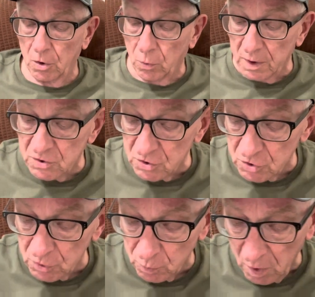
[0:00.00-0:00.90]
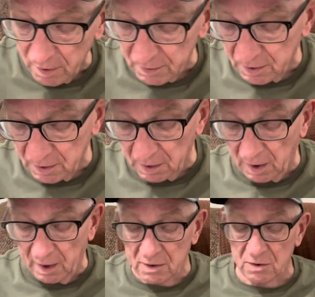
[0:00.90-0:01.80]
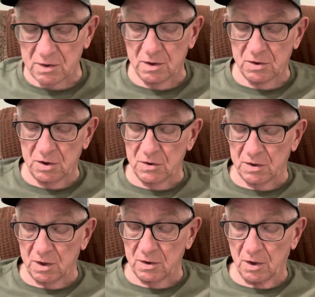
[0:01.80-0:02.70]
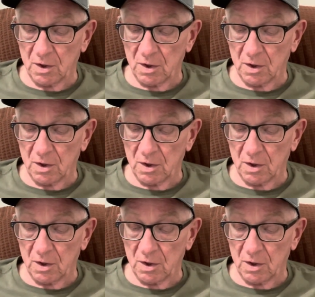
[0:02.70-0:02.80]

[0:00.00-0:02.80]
What is it you want? he asked. She said,